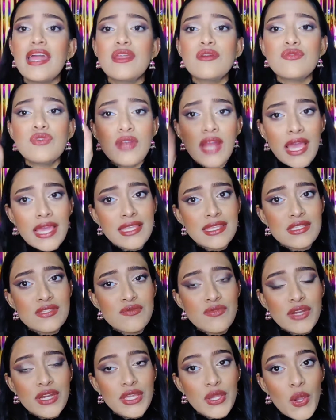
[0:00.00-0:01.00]
And if you like
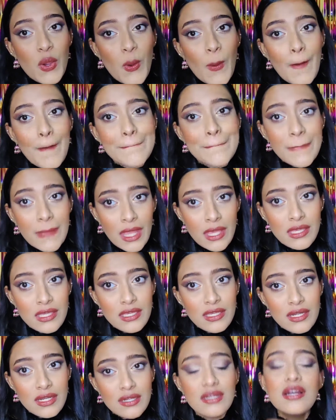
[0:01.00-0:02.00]
this video,
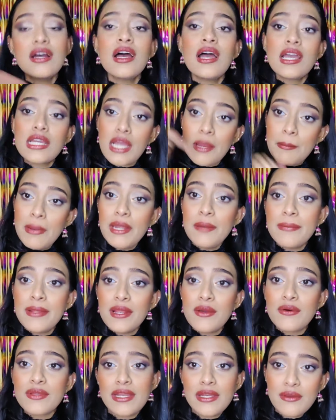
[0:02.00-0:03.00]
comment
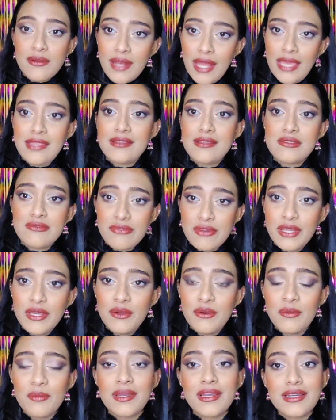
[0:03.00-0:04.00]
below that you like this
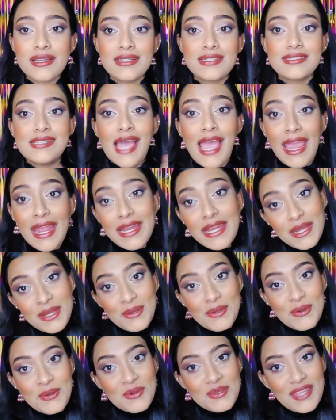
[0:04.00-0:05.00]
video, because I
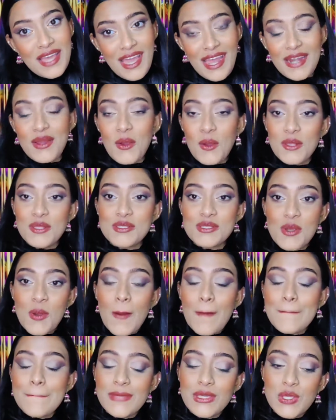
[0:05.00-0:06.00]
need to know that.
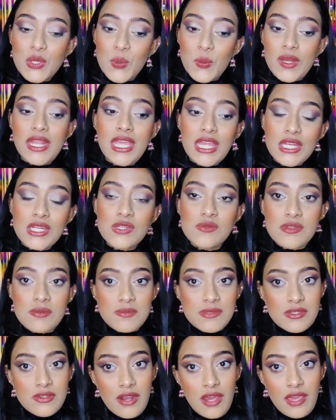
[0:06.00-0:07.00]
Also, you need to
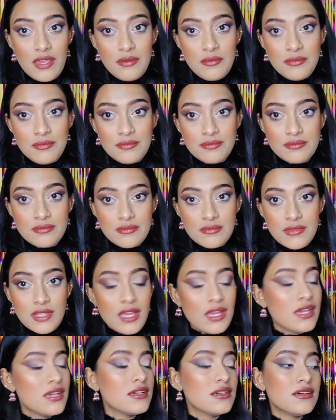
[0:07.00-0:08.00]
subscribe.
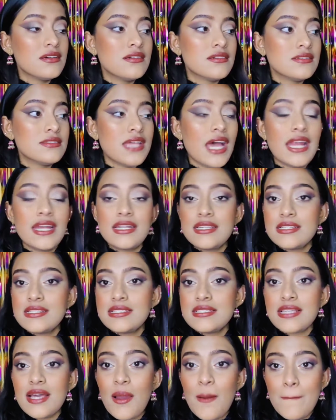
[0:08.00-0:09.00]
That
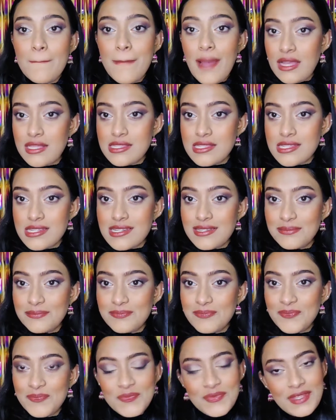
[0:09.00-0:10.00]
is a must.
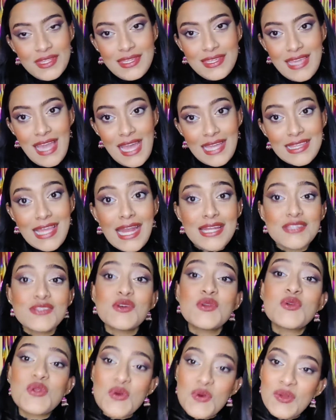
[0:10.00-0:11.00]
Yeah, that
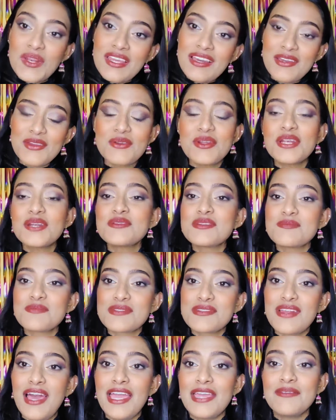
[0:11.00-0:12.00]
is a rule here. You need to
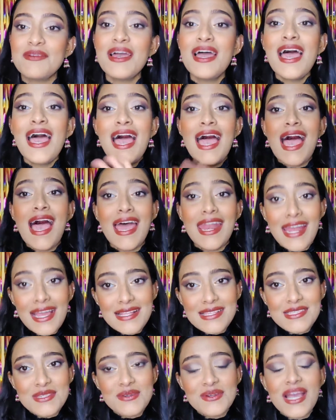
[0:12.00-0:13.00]
subscribe. And
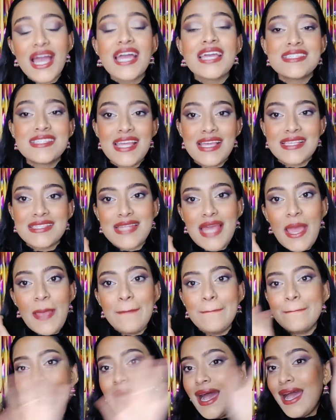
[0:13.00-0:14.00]
I'll see you guys next
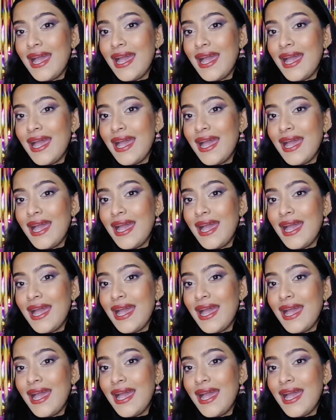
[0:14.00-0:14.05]
time.